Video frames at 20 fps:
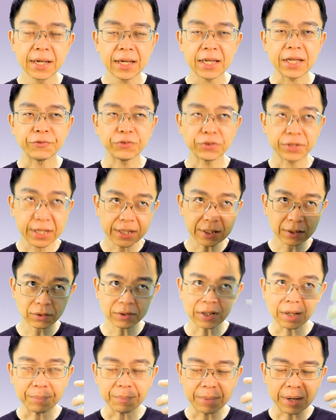If you take a
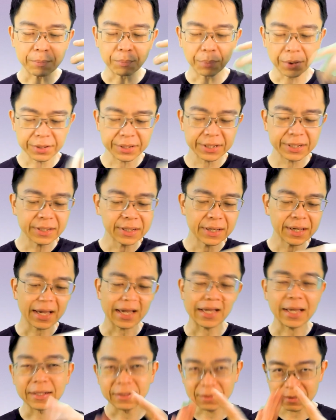look at my body
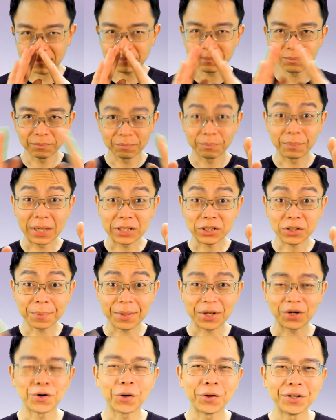and based on
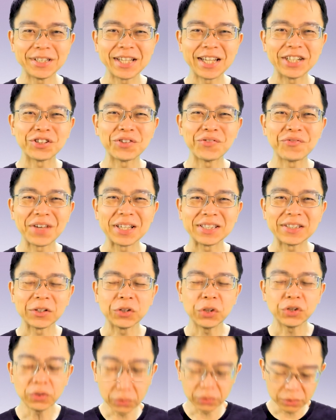my orientation facing
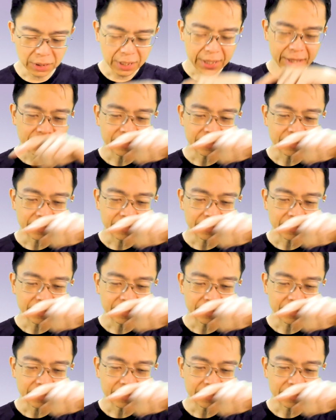you,